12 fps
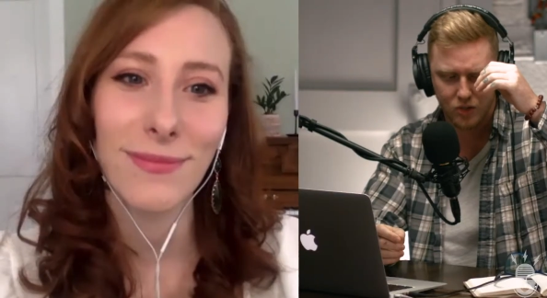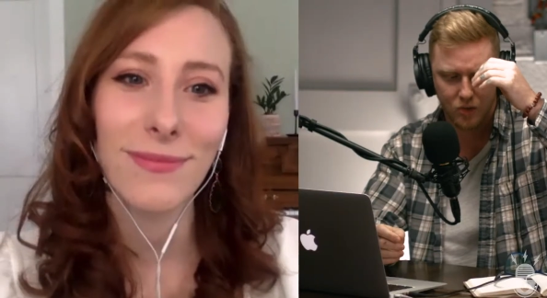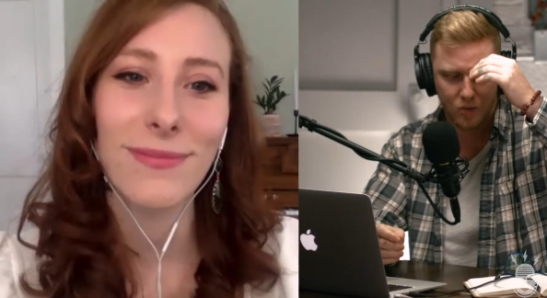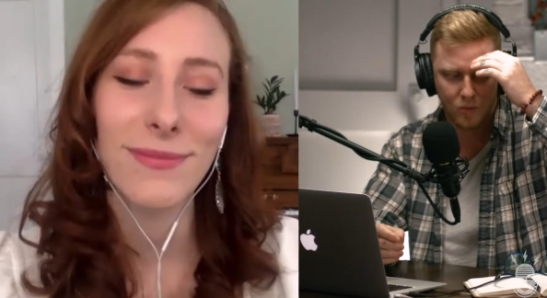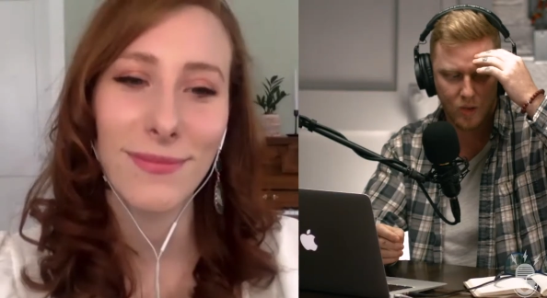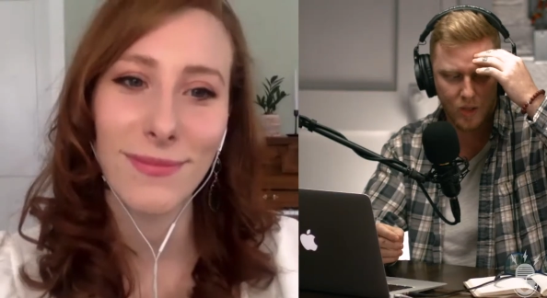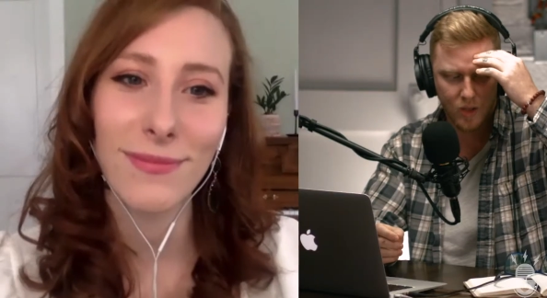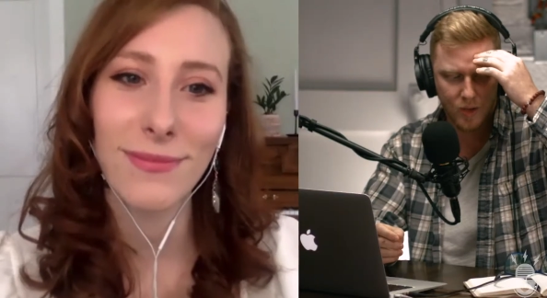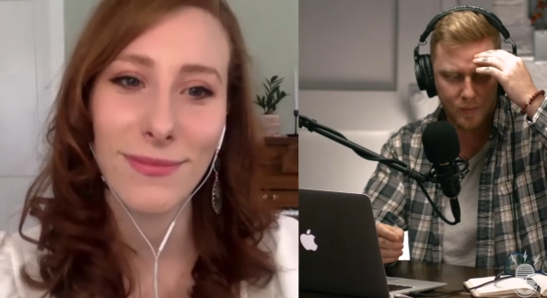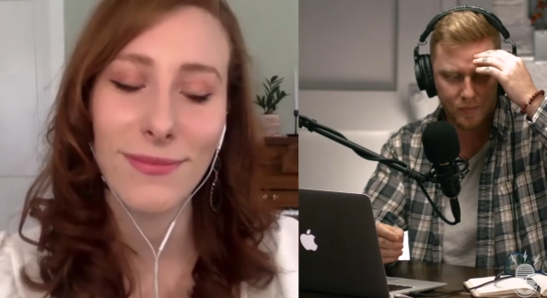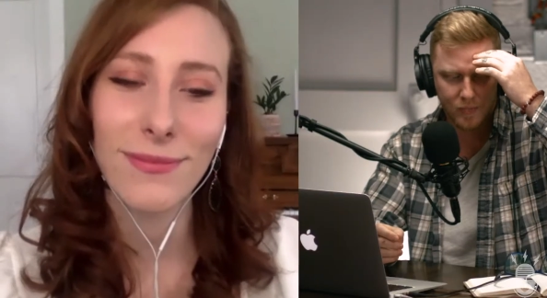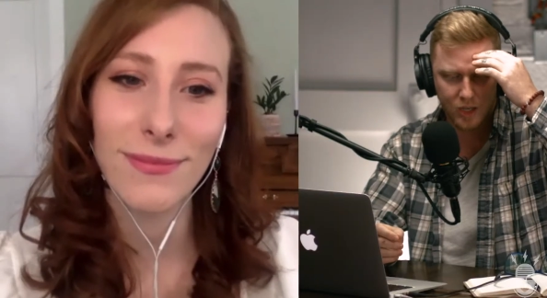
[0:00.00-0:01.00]
Speaker 1: So
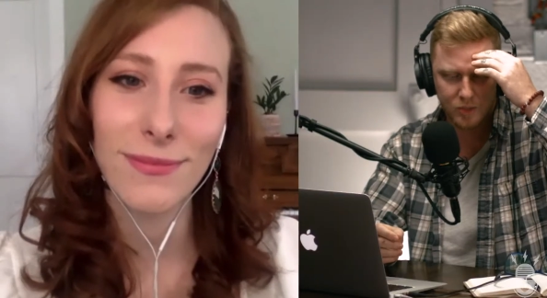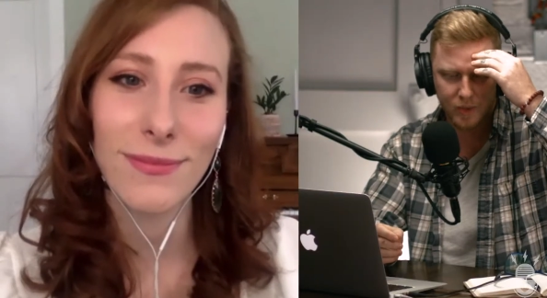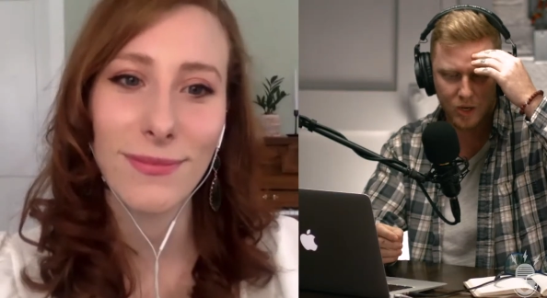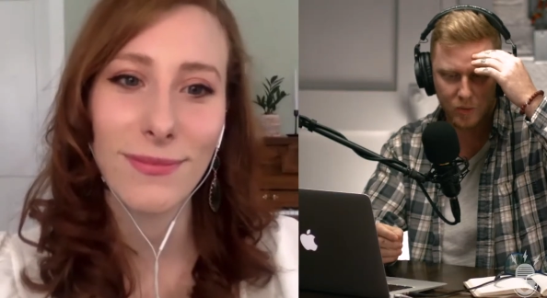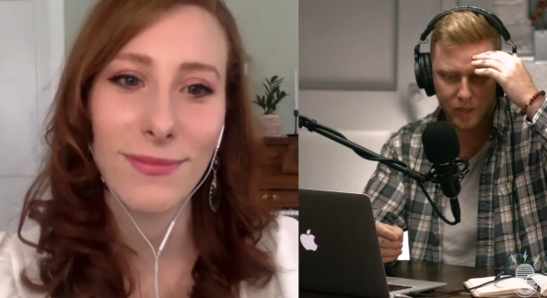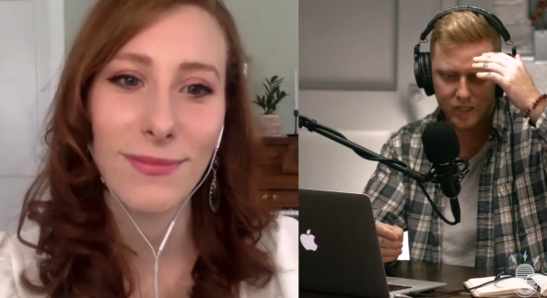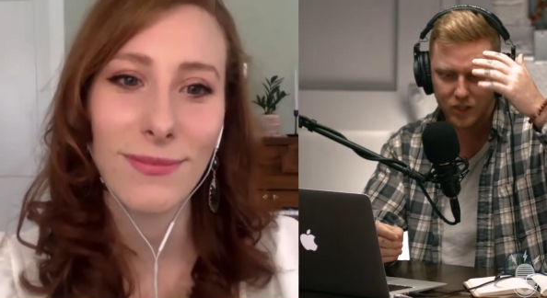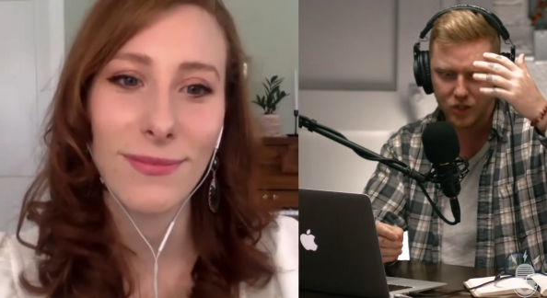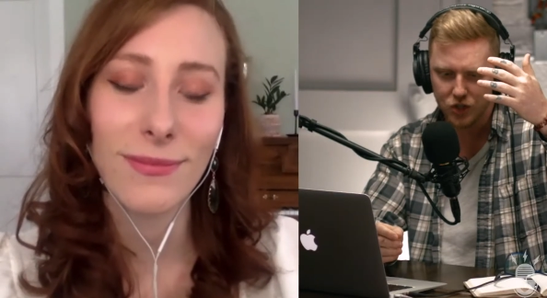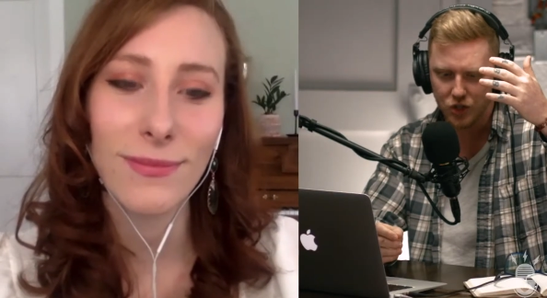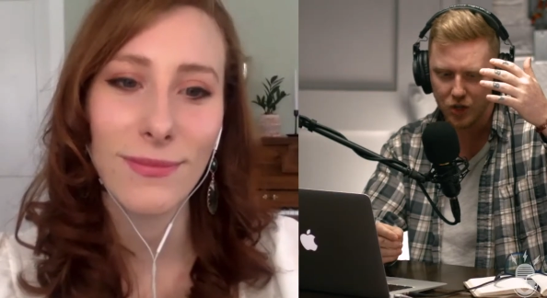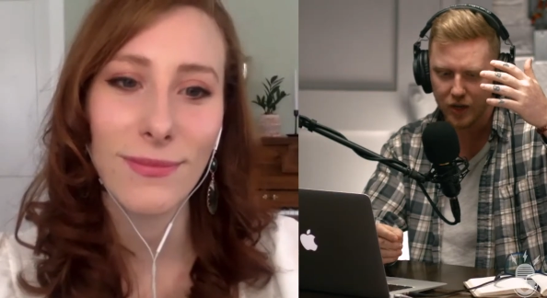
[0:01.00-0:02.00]
there's been a recent
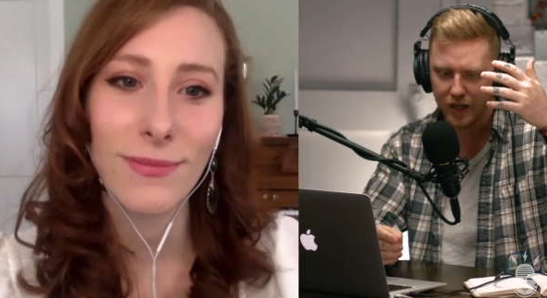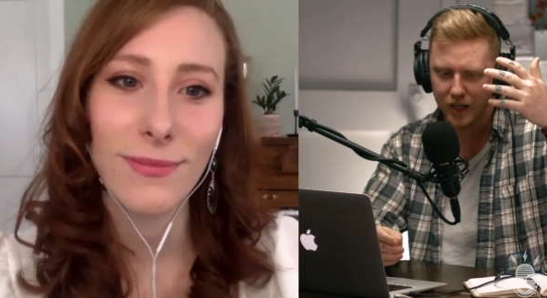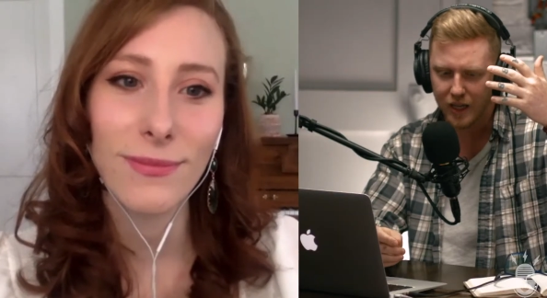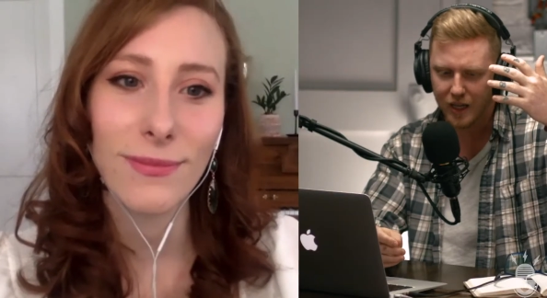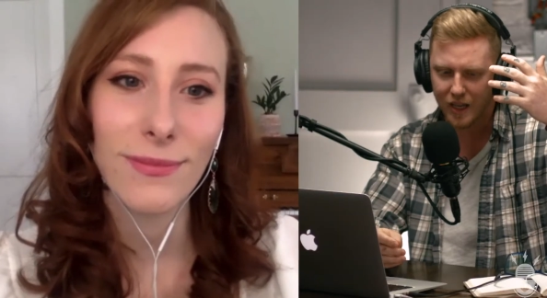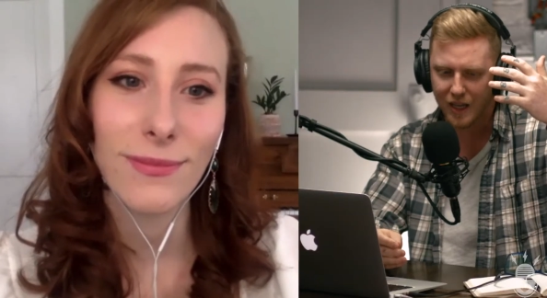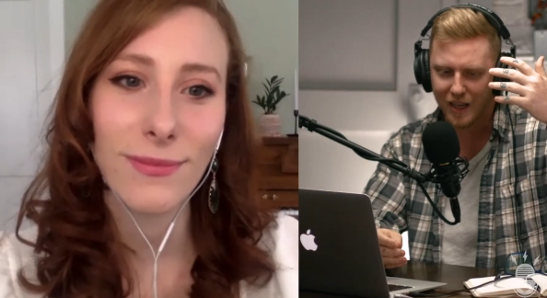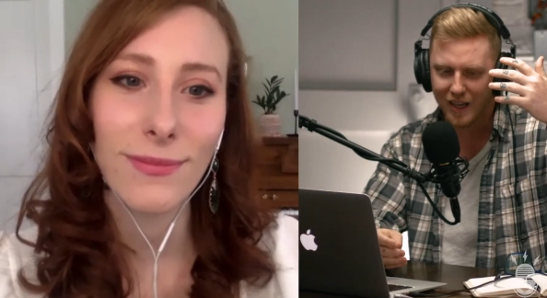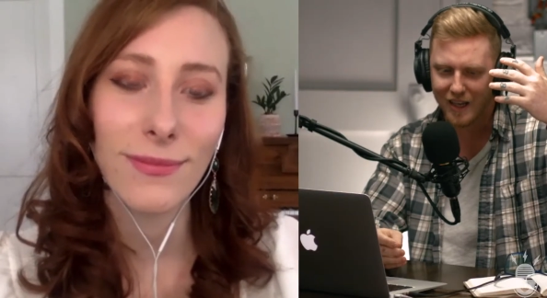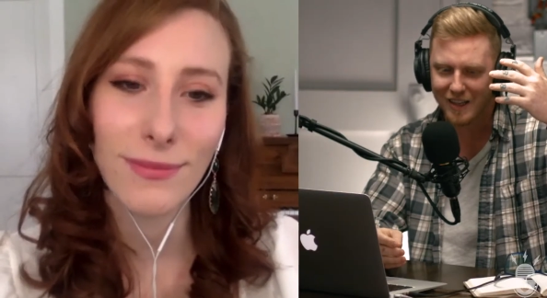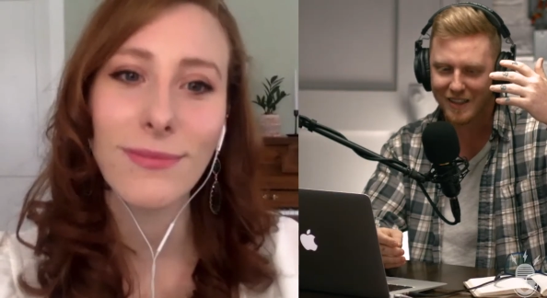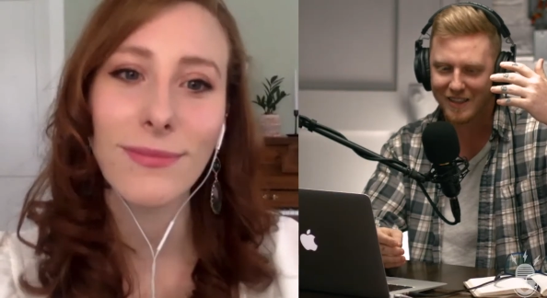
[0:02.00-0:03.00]
journey,
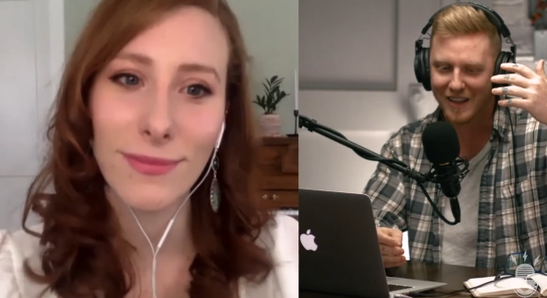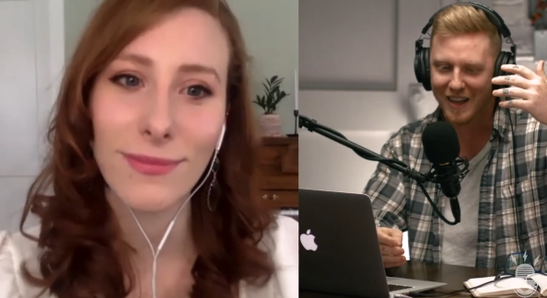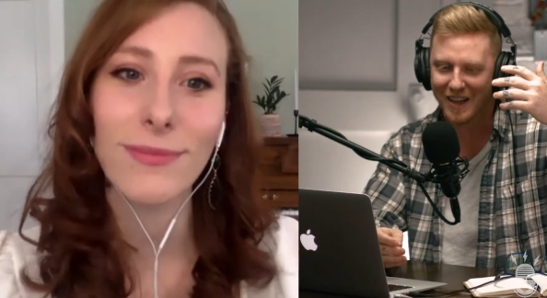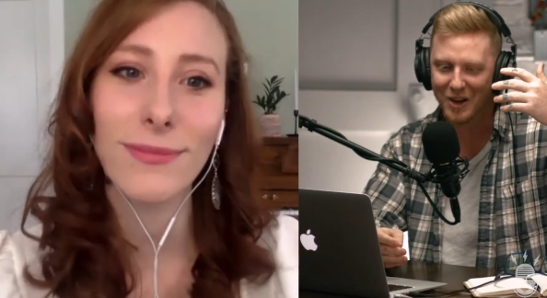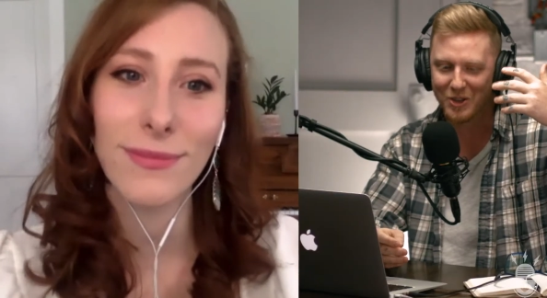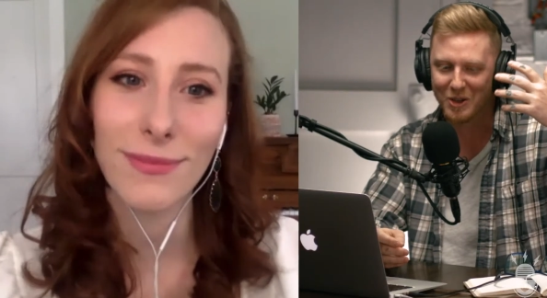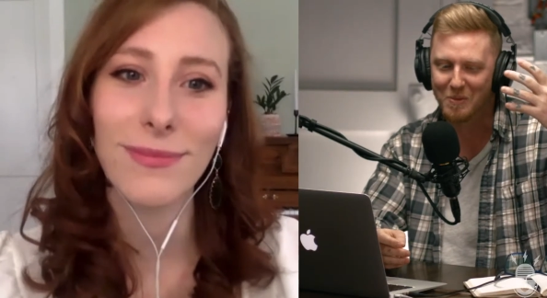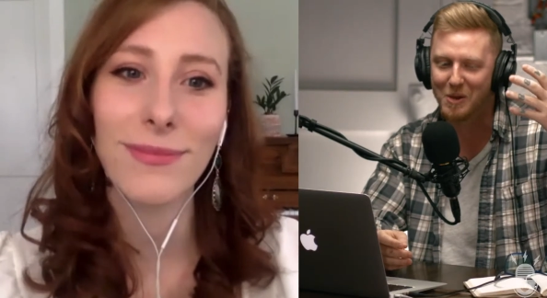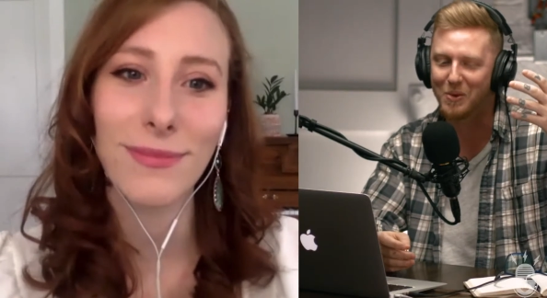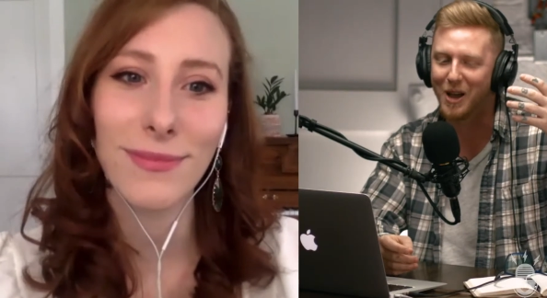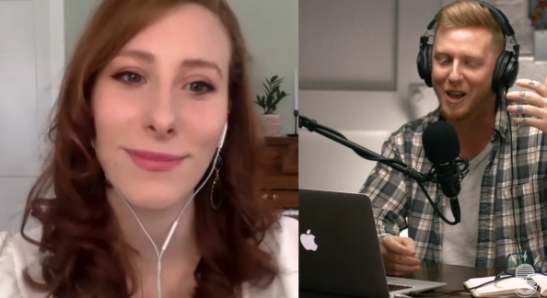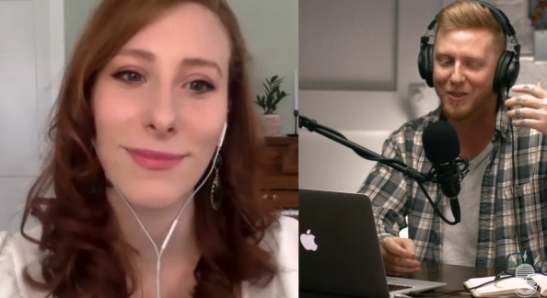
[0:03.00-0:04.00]
and I know some
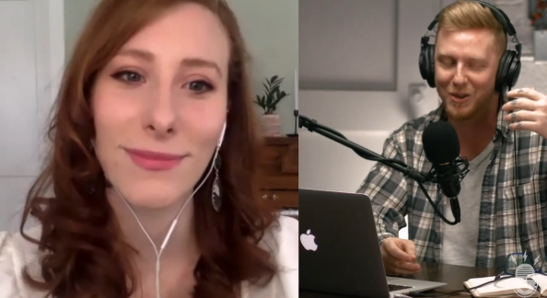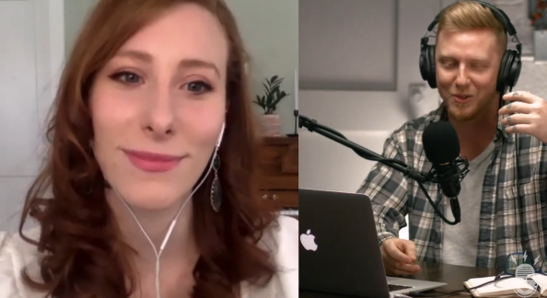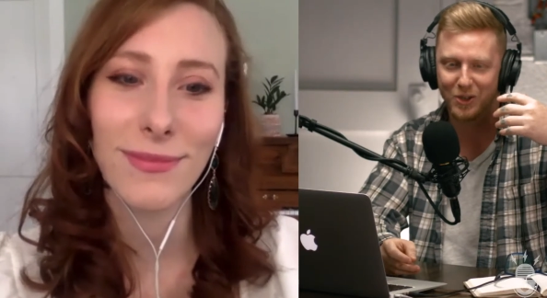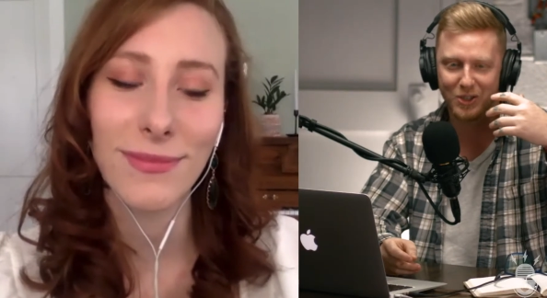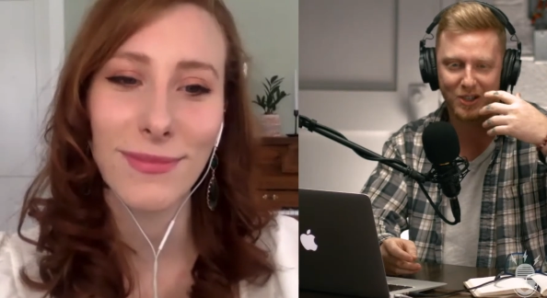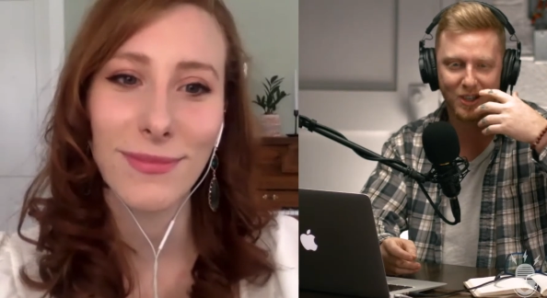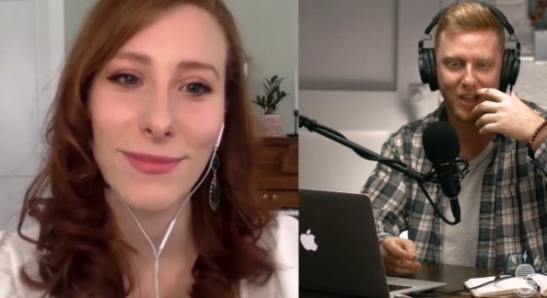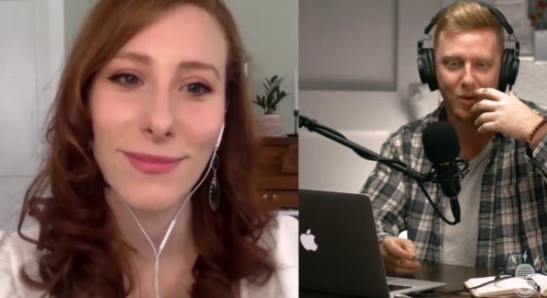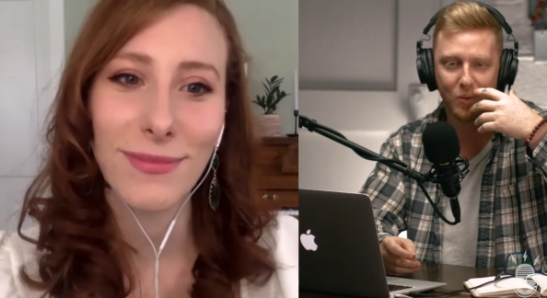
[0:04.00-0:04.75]
people have an aversion to that